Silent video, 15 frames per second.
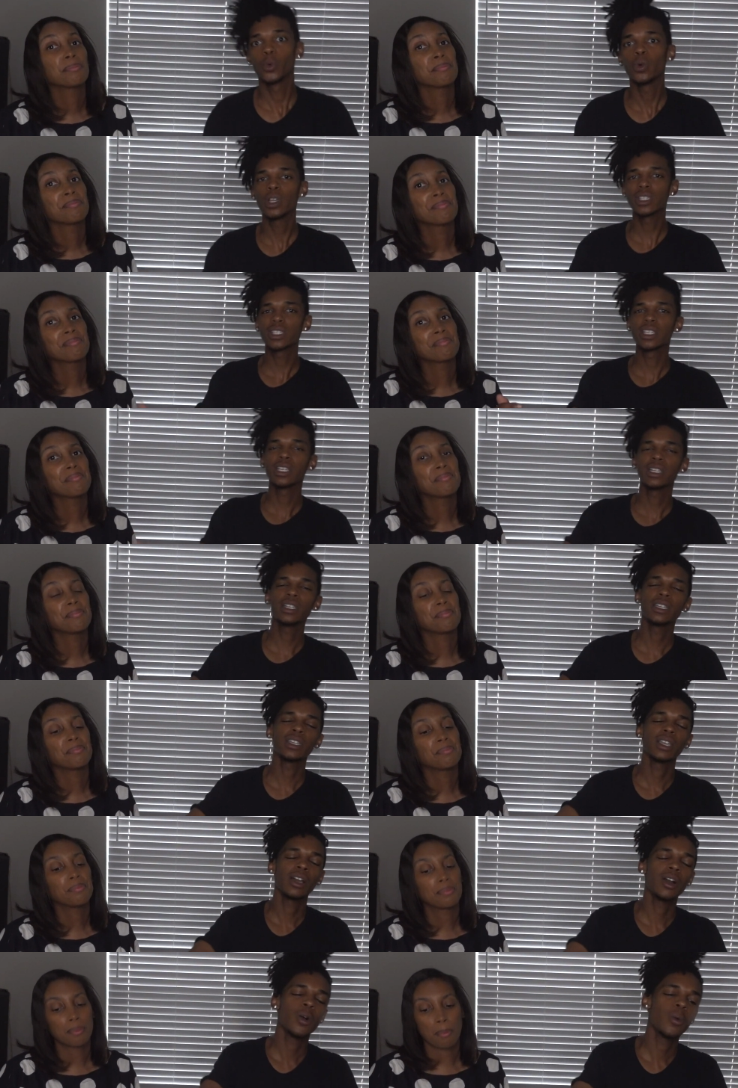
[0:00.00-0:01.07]
Speaker 1: what's good,
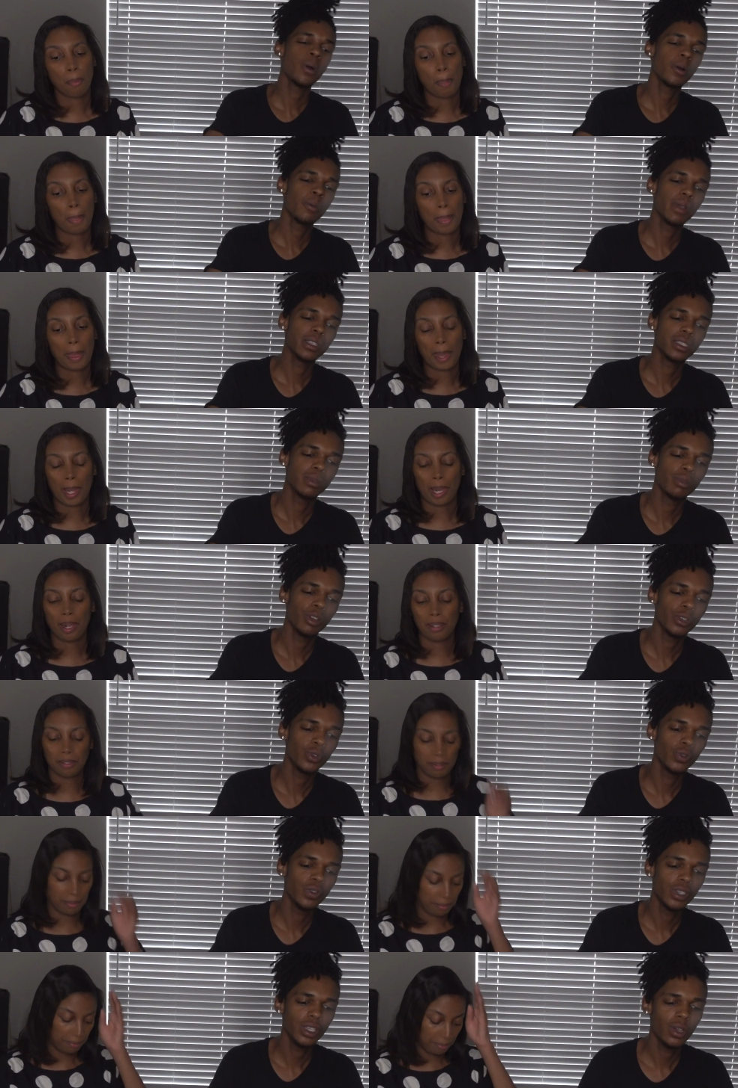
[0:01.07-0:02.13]
y'all? Welcome back to a brand
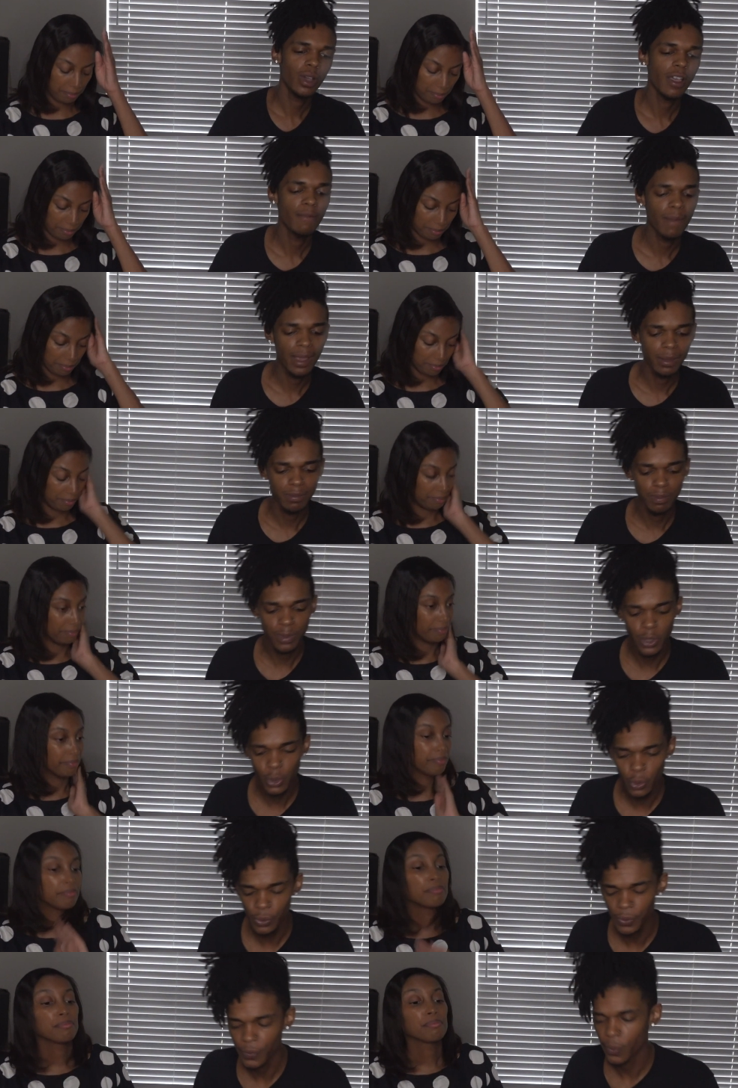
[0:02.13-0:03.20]
new video. I have my
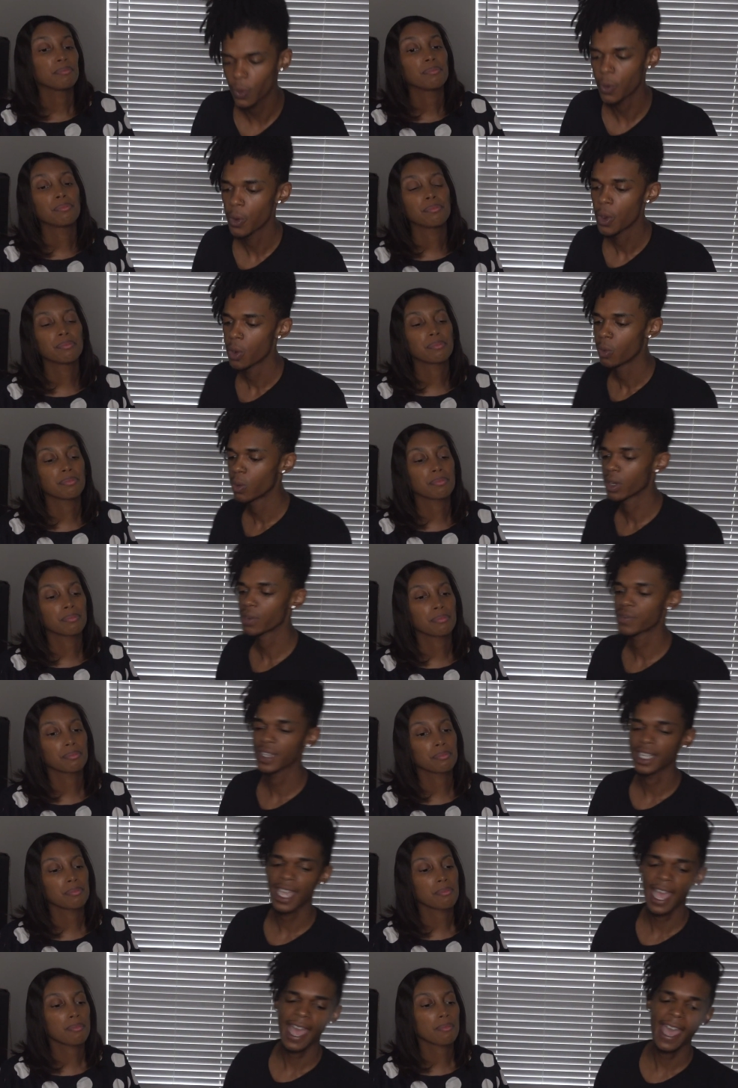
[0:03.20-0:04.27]
beautiful,
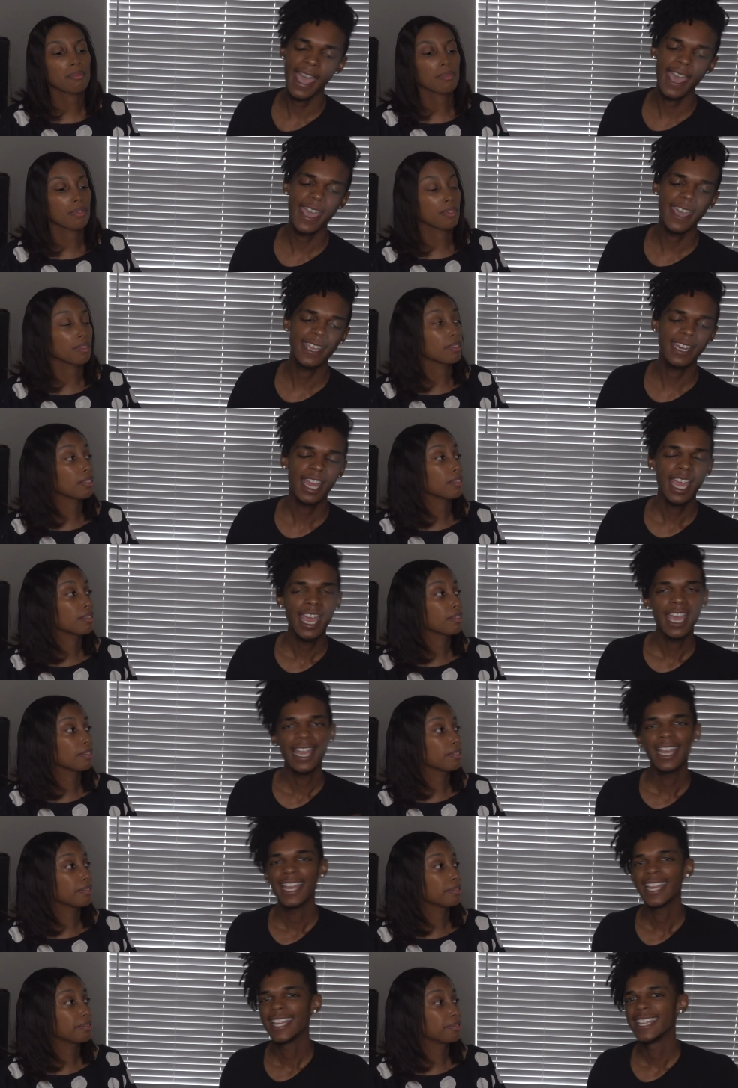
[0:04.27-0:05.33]
one-of-a-kind,
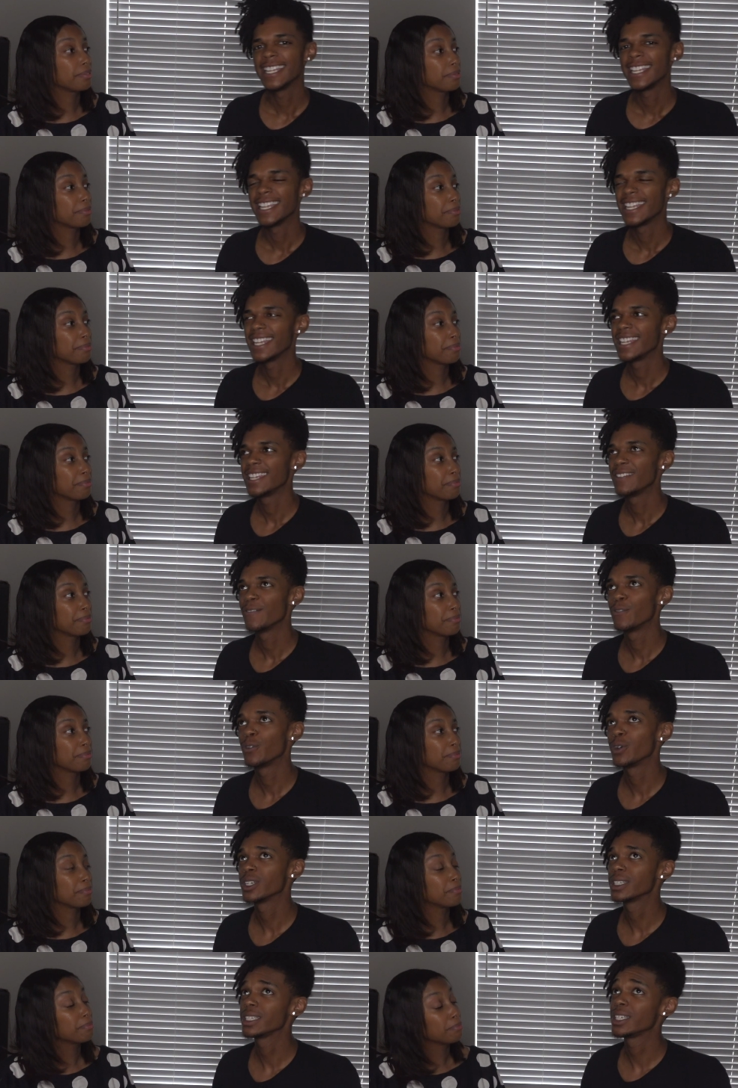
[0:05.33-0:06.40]

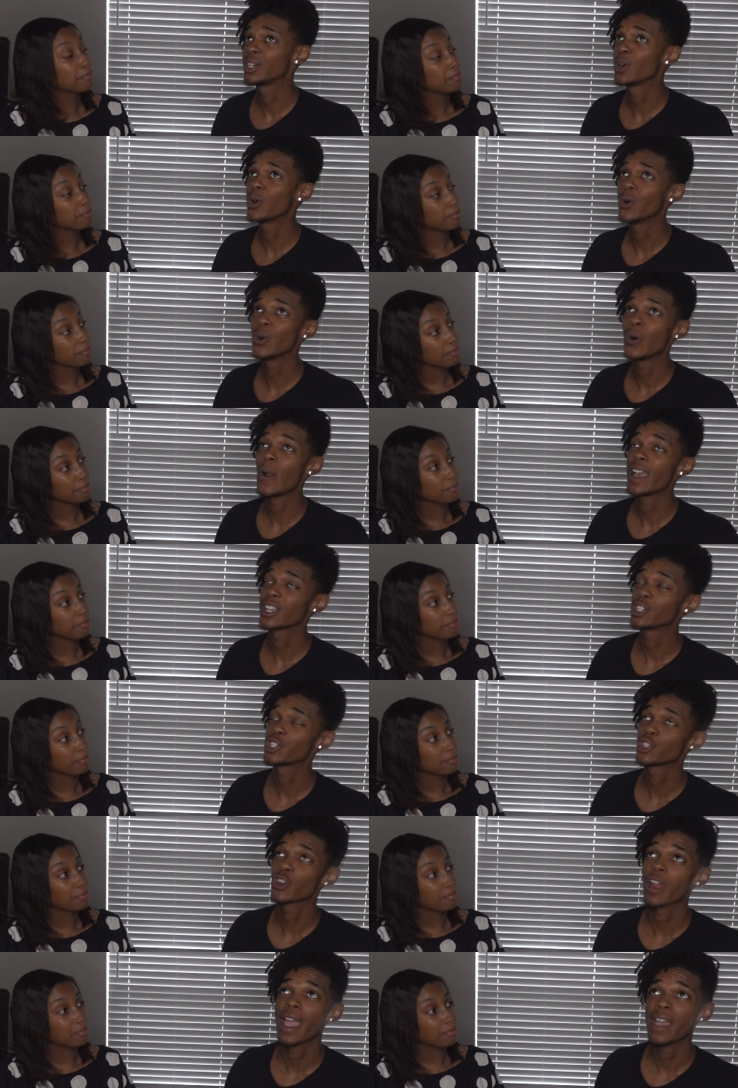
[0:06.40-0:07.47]
really cool,
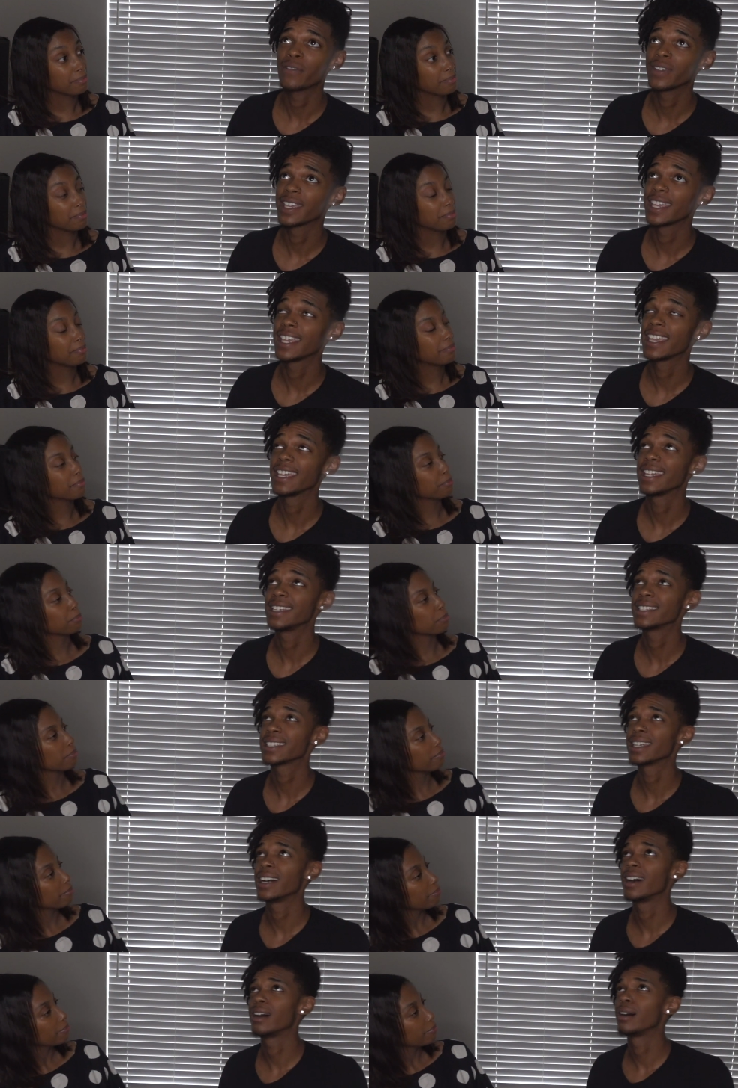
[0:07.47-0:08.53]
extravagant,
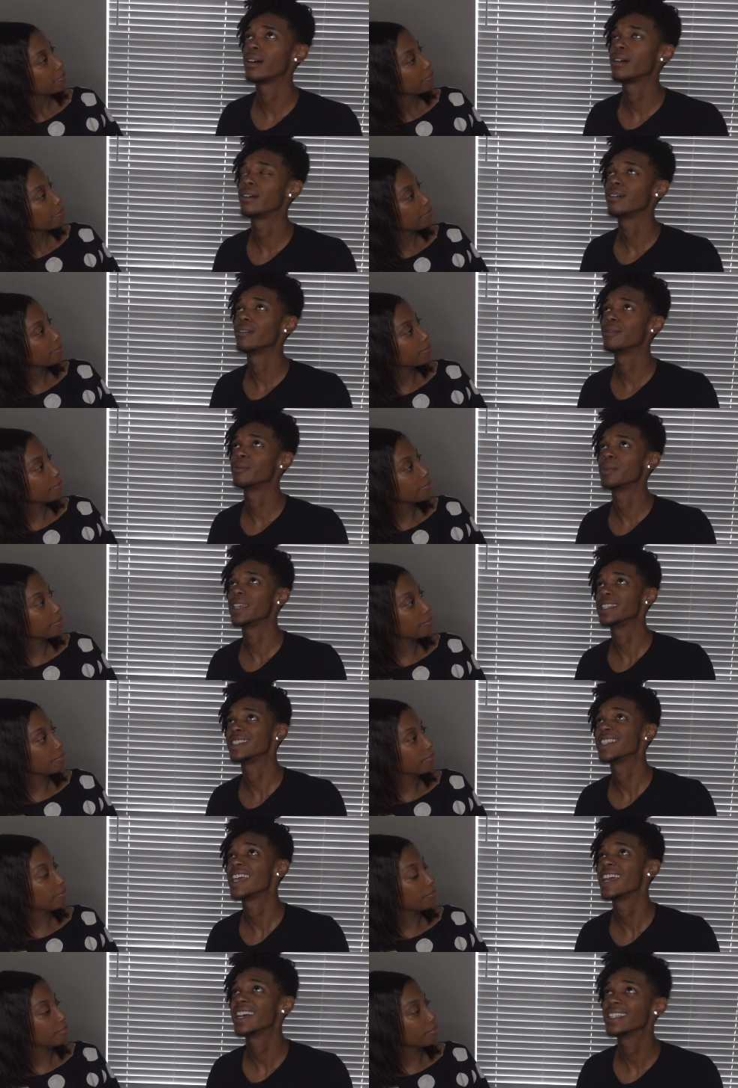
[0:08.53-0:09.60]
um,
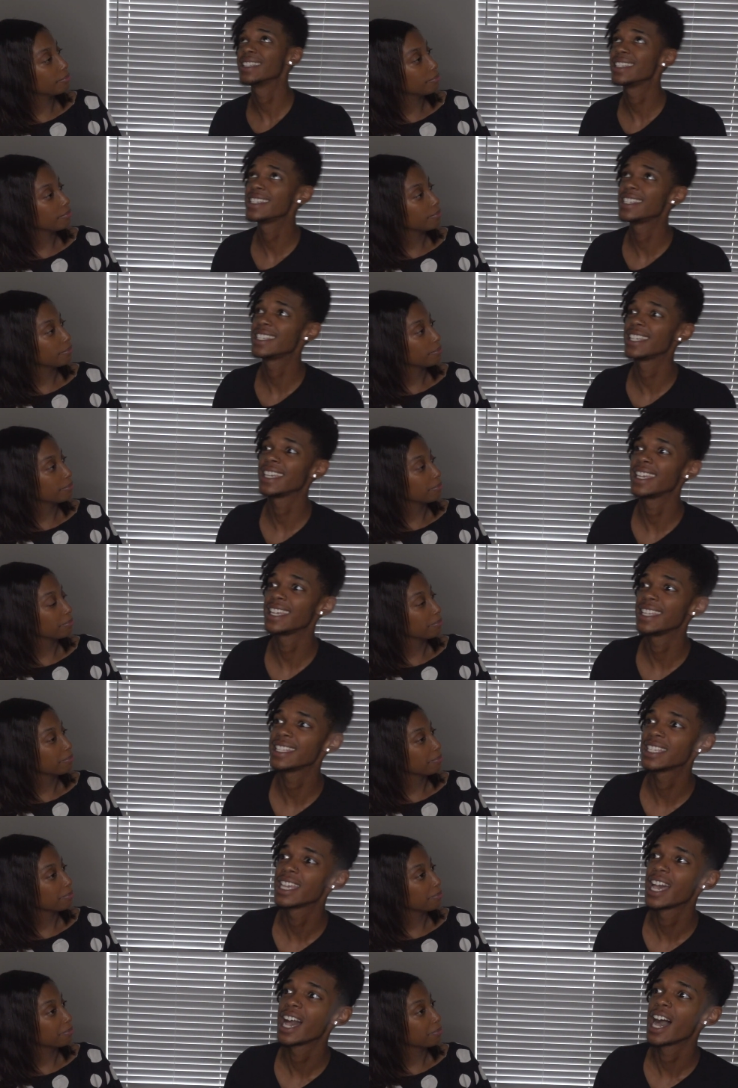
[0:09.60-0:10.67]

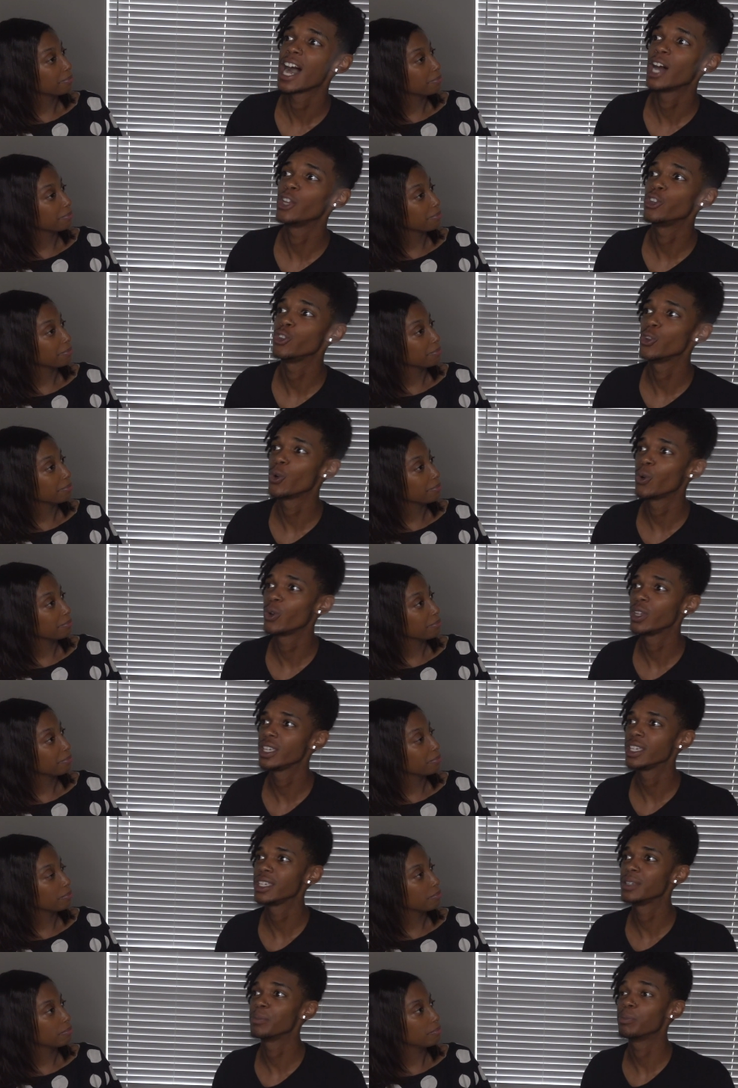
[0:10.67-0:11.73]
intelligent,
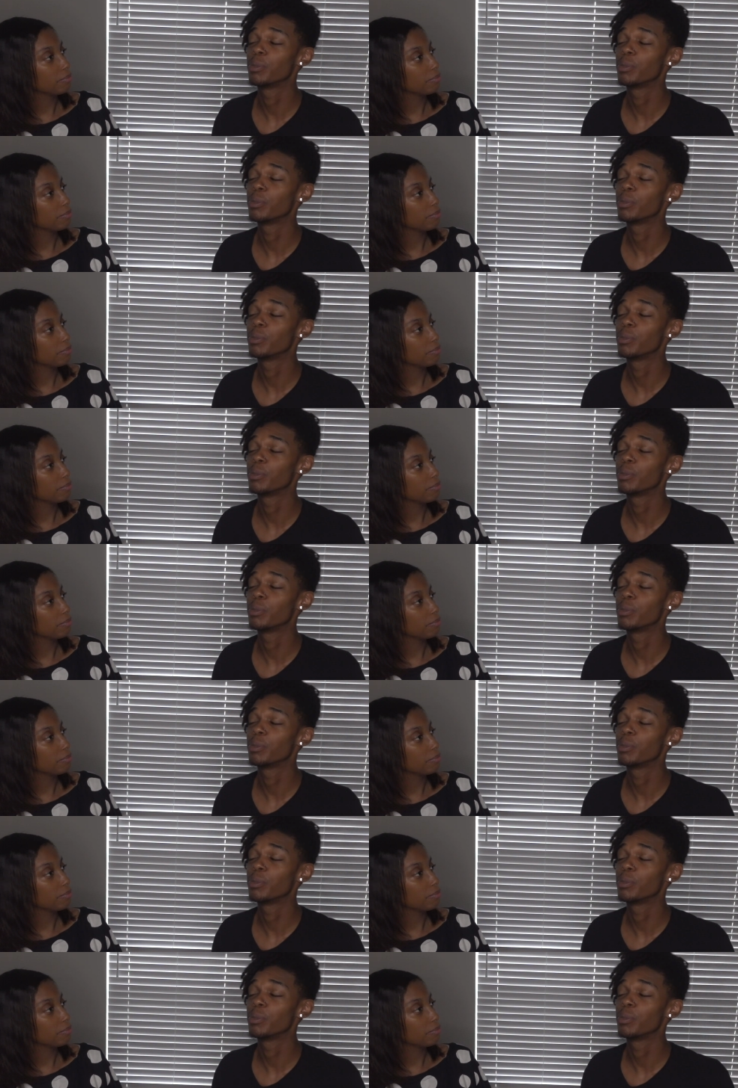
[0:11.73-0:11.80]
annoying,